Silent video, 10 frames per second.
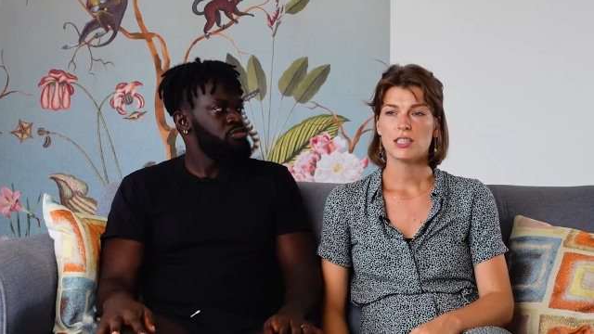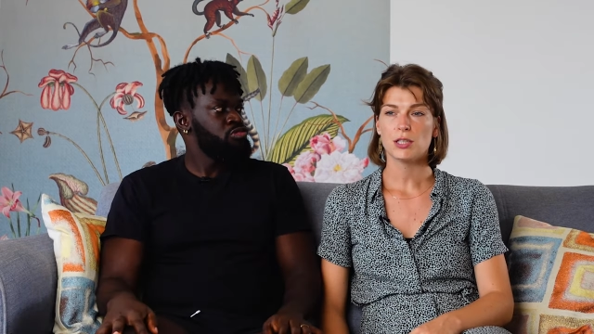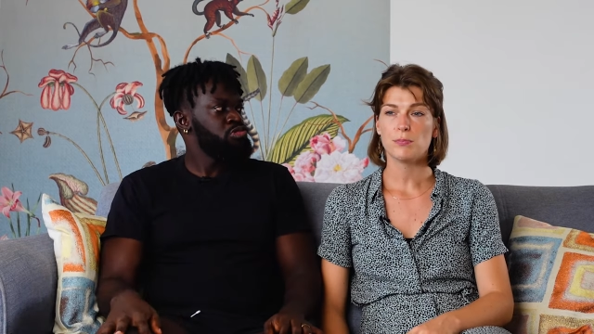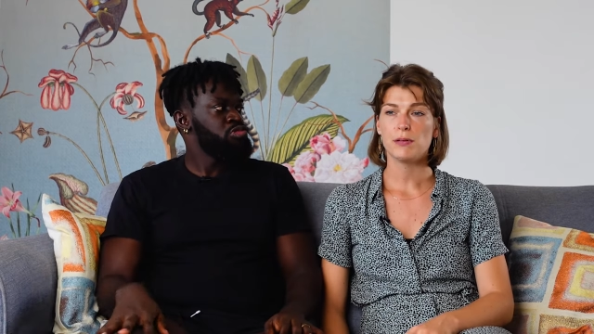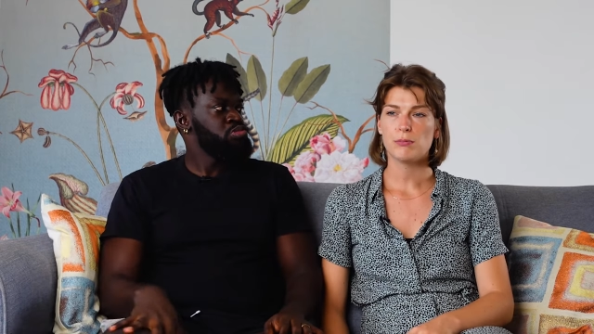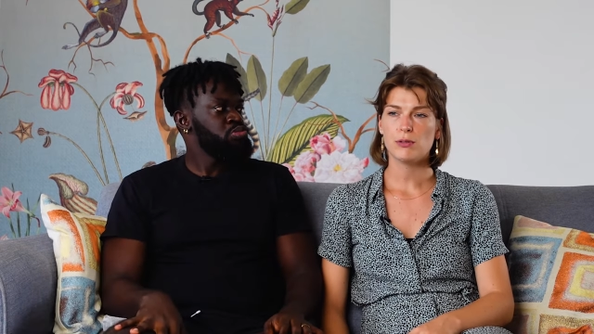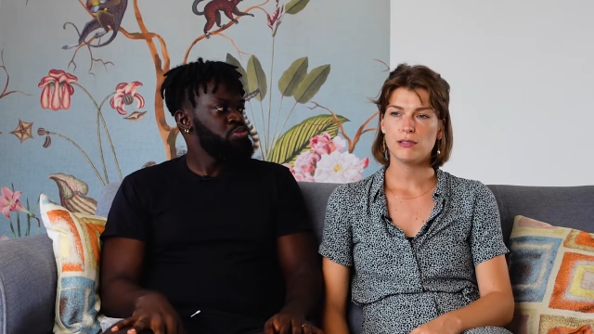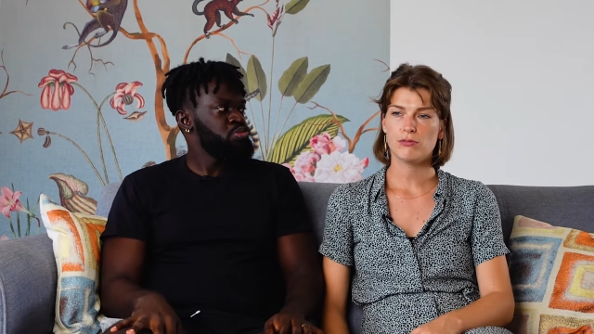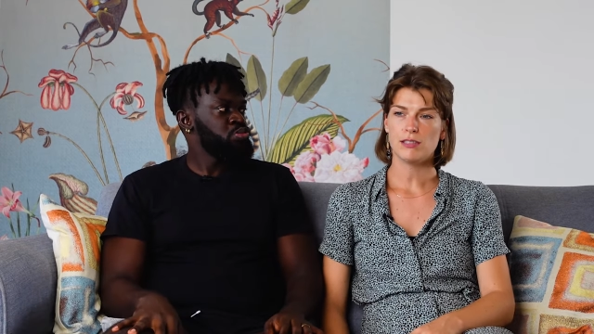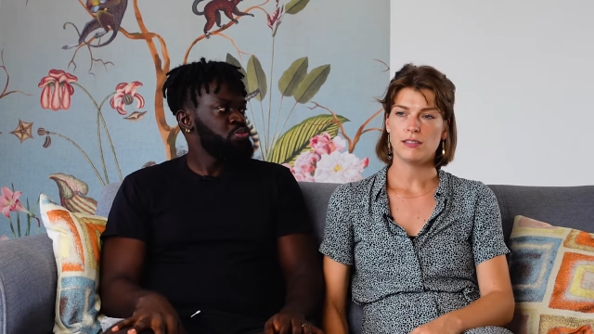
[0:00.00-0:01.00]
Speaker 1: some people
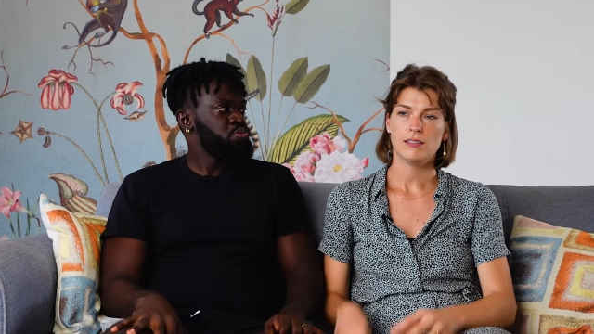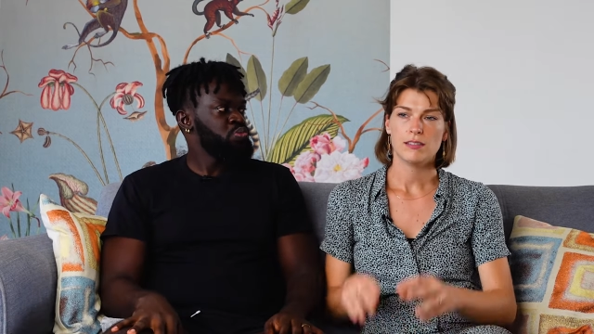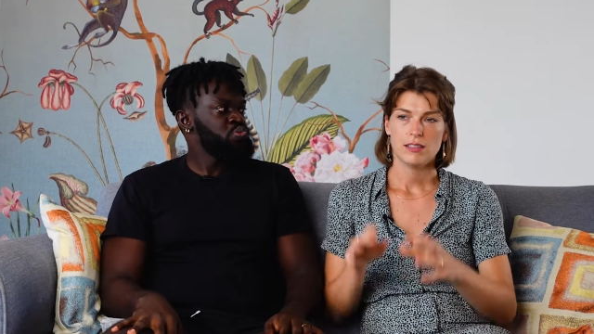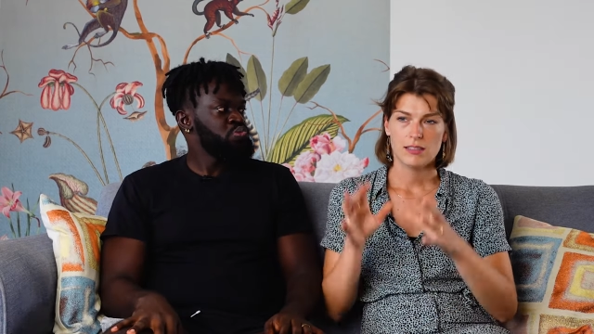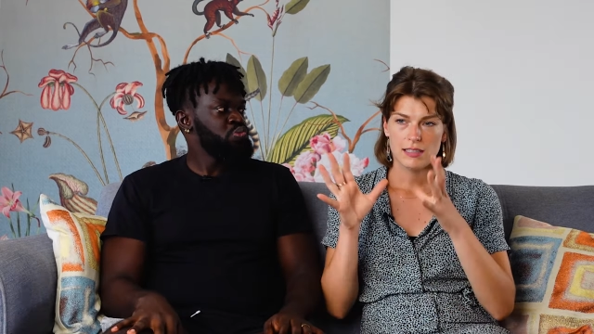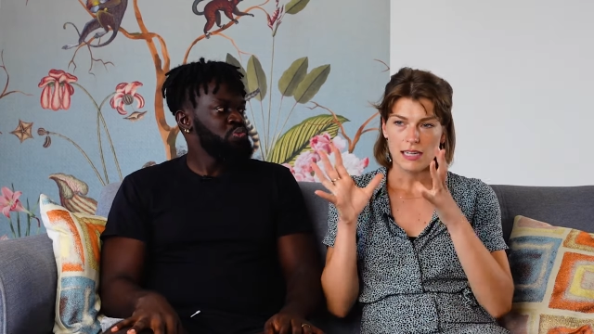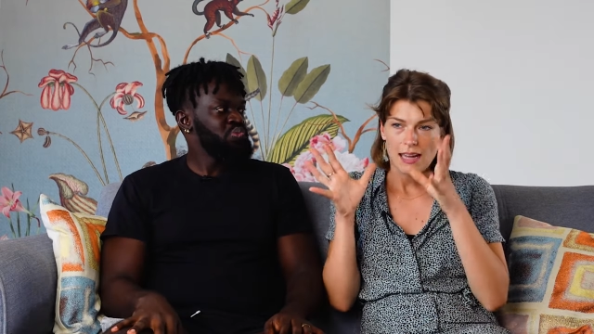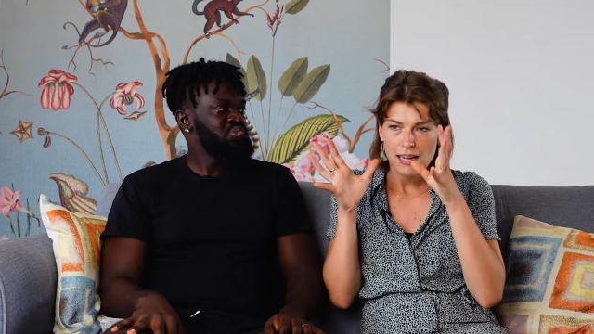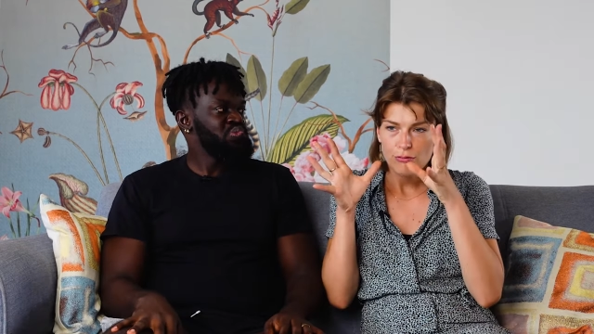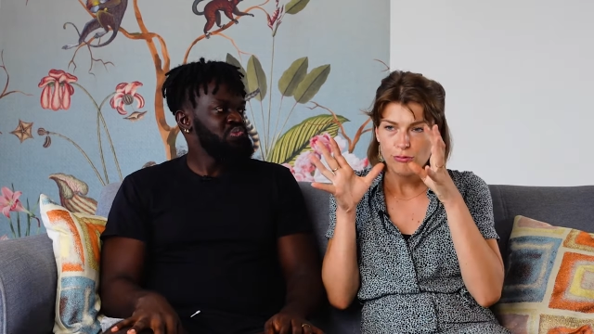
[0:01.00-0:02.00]
even their
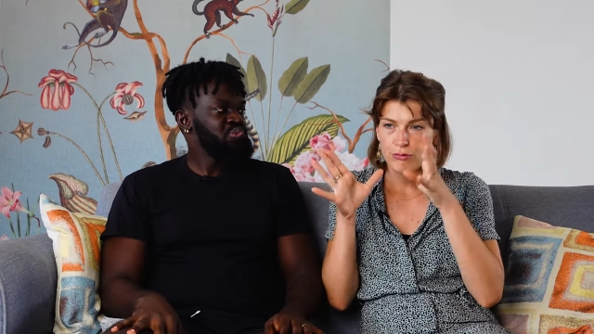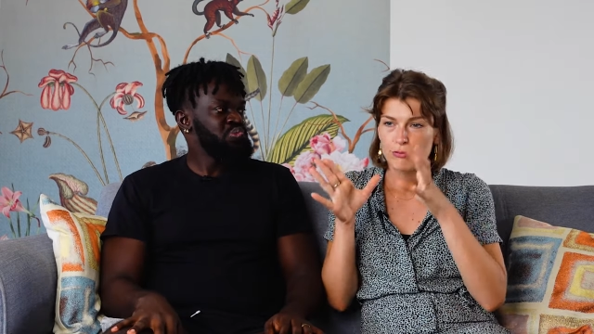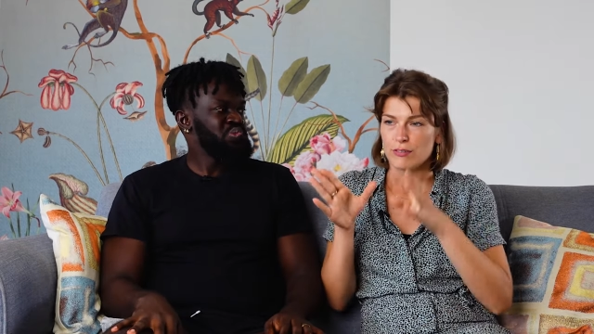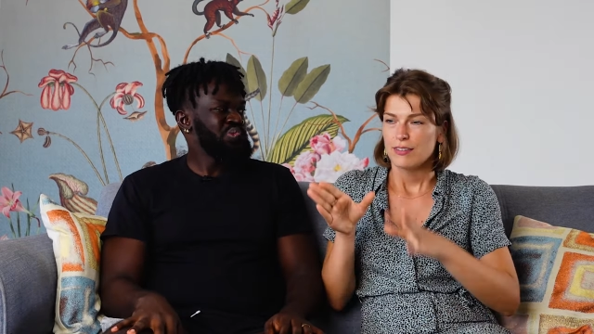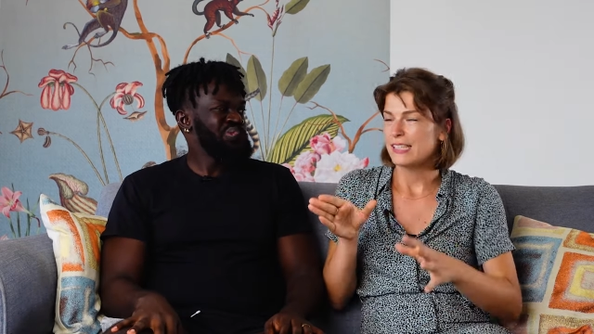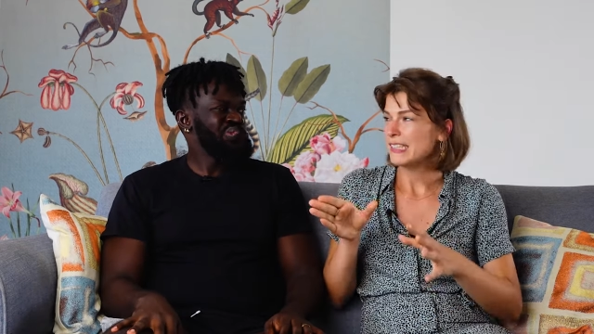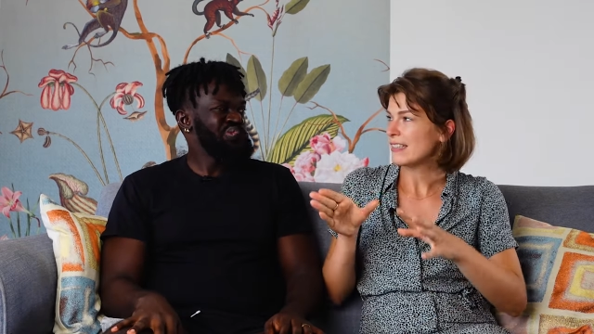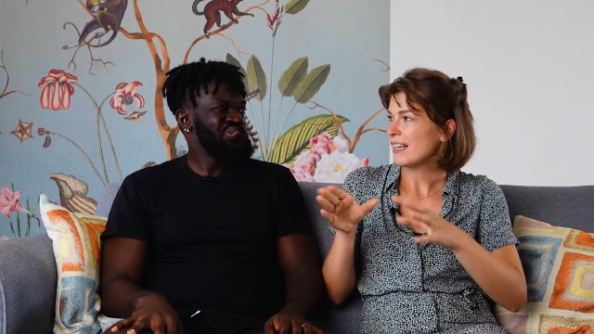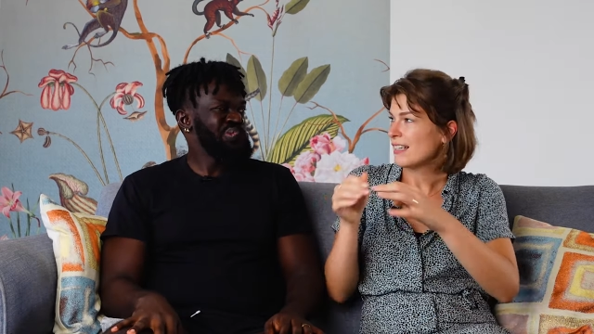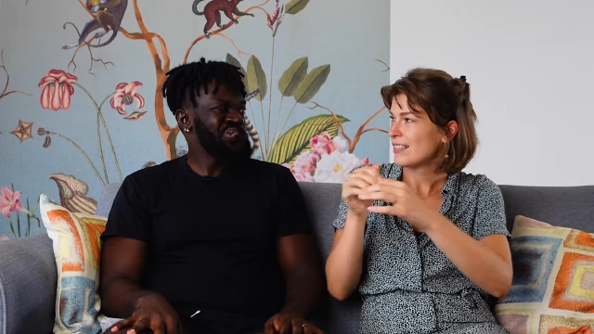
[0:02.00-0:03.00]
life
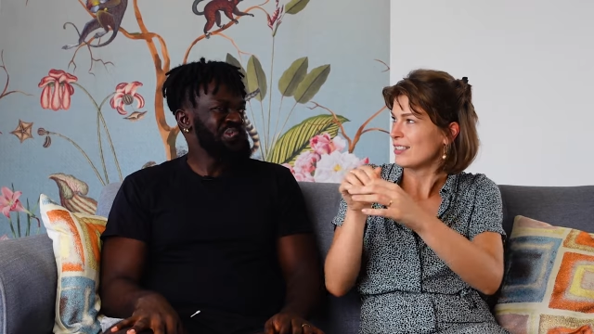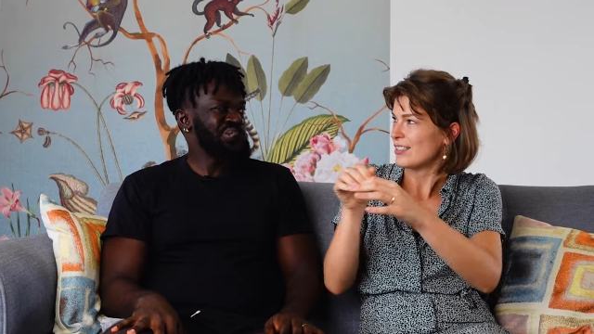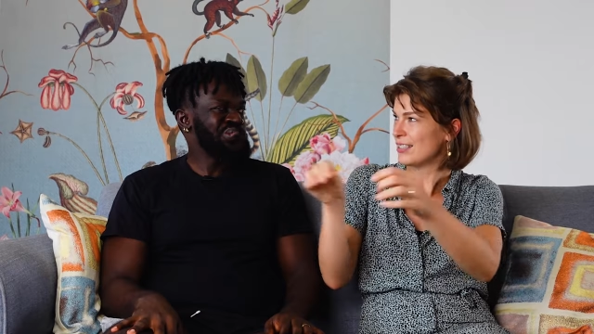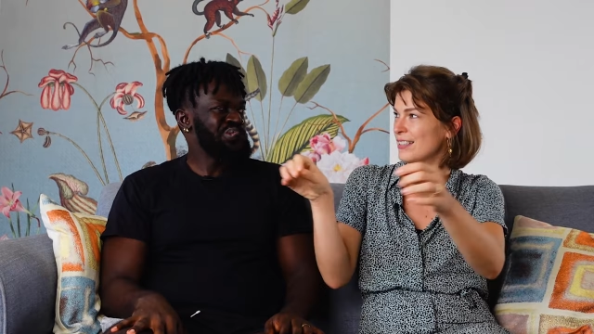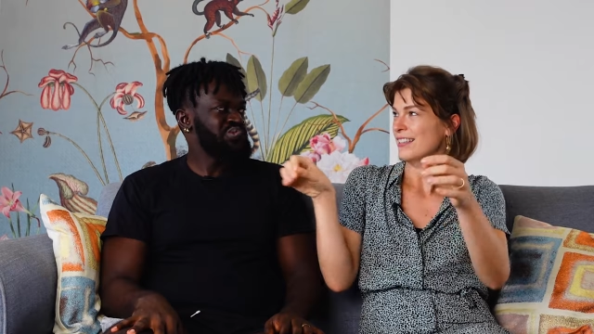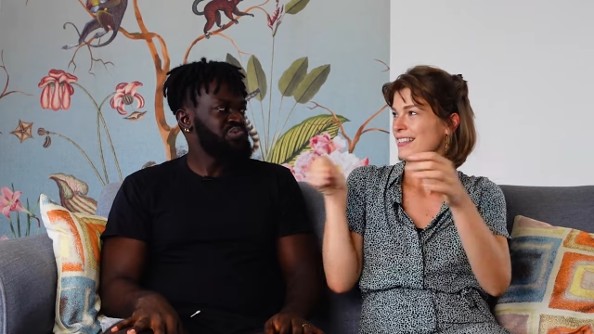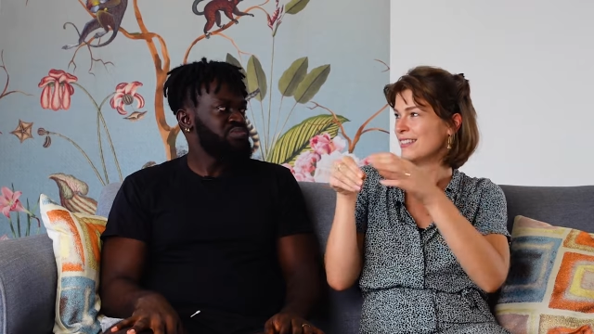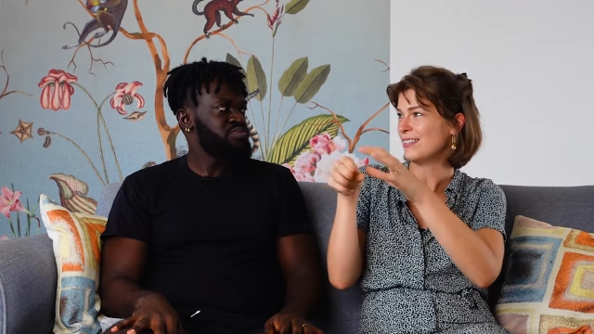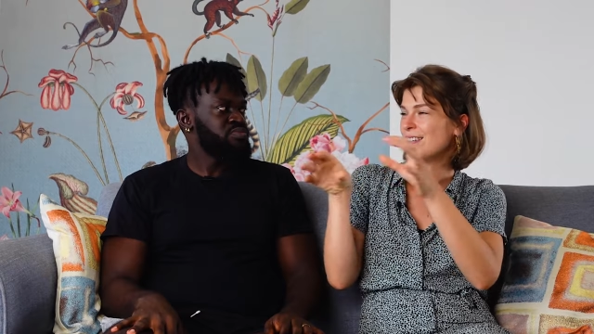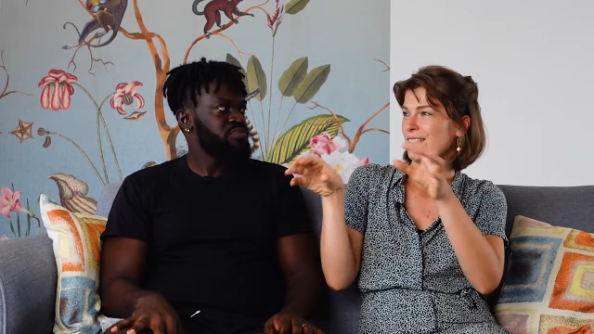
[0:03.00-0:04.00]
is like
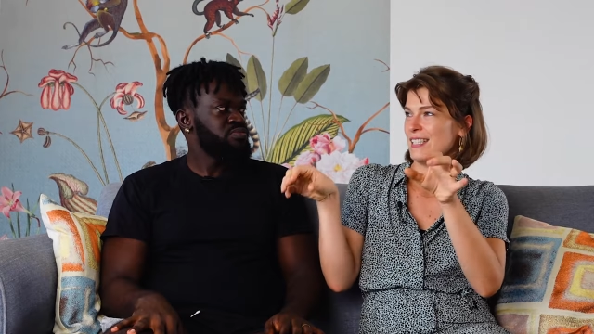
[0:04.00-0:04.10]
uh,